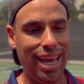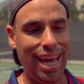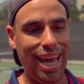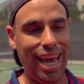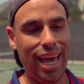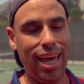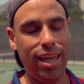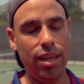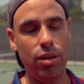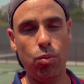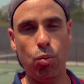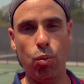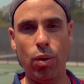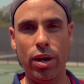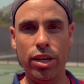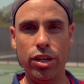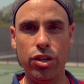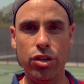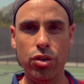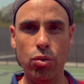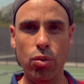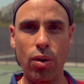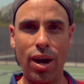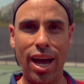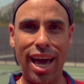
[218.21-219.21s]
And when
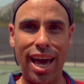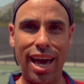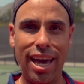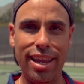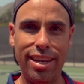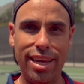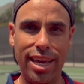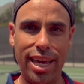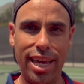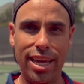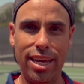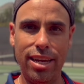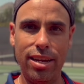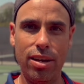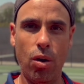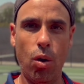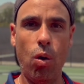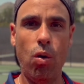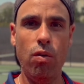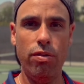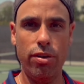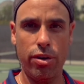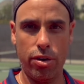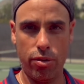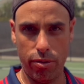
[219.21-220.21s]
you add a
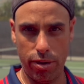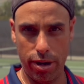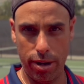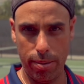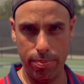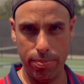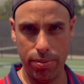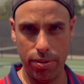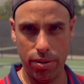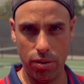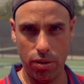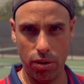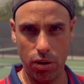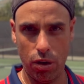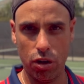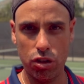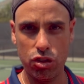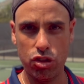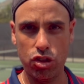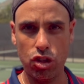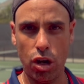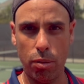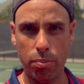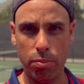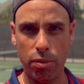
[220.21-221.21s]
overgrip on
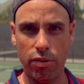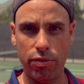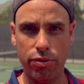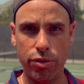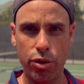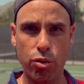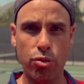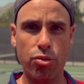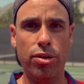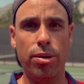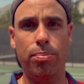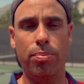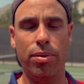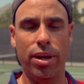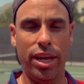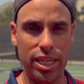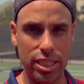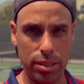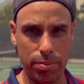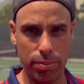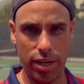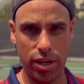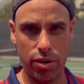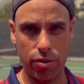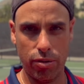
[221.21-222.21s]
top of your
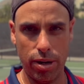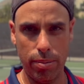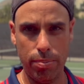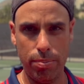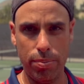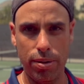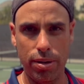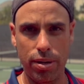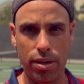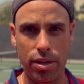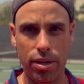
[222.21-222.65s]
replacement grip,